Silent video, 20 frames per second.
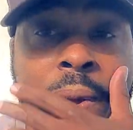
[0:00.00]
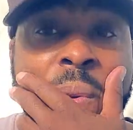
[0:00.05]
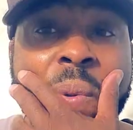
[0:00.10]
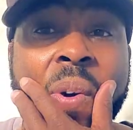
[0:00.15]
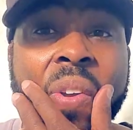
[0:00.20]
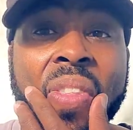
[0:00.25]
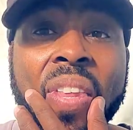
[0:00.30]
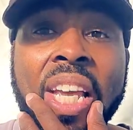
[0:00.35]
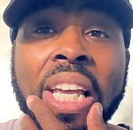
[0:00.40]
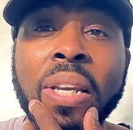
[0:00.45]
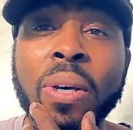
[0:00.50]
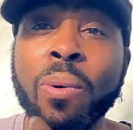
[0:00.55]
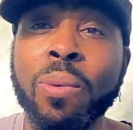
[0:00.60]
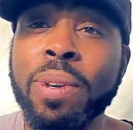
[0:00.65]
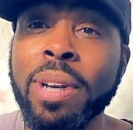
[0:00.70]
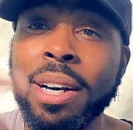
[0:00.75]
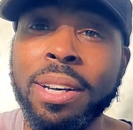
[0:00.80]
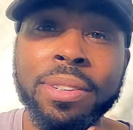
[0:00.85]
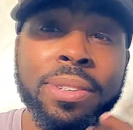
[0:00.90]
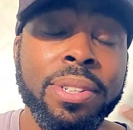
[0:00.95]
What they
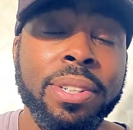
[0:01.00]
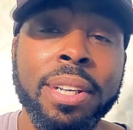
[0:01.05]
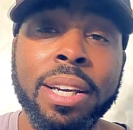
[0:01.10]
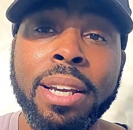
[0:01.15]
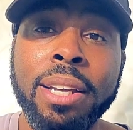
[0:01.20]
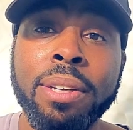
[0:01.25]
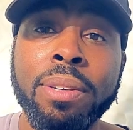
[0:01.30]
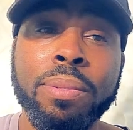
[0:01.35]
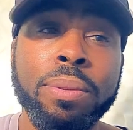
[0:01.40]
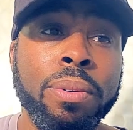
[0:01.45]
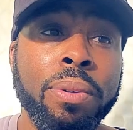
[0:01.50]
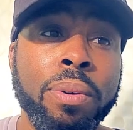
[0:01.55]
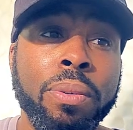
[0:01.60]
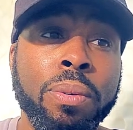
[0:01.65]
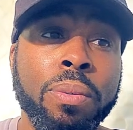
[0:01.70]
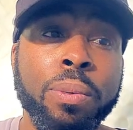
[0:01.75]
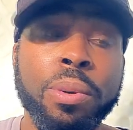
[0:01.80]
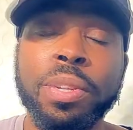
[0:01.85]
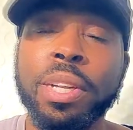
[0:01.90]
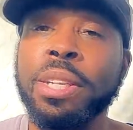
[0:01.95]
don't understand,
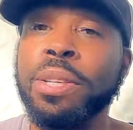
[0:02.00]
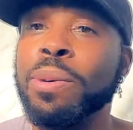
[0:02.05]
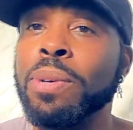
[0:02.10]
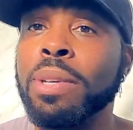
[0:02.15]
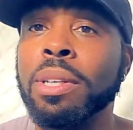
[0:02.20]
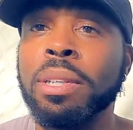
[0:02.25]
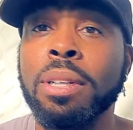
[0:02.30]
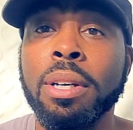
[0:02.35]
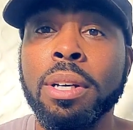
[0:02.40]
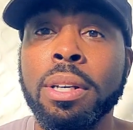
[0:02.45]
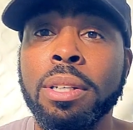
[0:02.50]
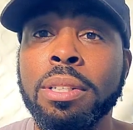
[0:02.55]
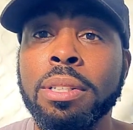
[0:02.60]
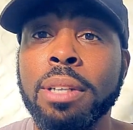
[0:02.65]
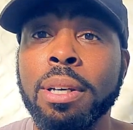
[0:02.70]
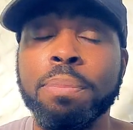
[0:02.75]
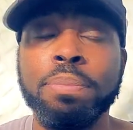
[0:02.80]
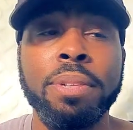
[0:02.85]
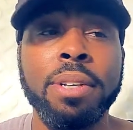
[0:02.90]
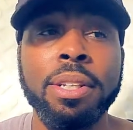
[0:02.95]
what they don't
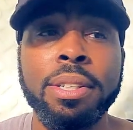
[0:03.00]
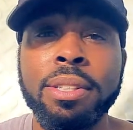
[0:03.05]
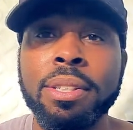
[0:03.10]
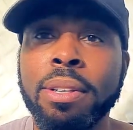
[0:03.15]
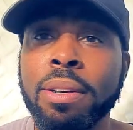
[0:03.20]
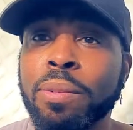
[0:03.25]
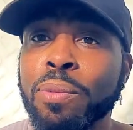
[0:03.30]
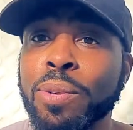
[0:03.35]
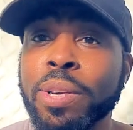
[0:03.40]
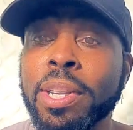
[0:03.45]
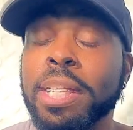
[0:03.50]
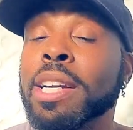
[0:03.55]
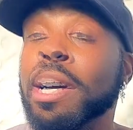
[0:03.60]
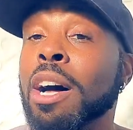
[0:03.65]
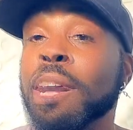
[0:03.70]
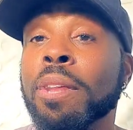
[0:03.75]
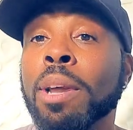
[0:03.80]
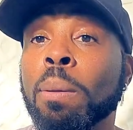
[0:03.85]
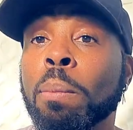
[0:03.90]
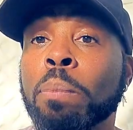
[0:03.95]
accept, it's really
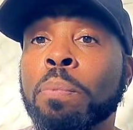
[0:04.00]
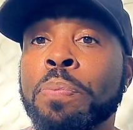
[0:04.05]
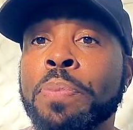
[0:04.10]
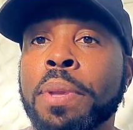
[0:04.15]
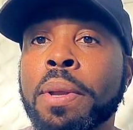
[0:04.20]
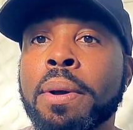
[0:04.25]
on them.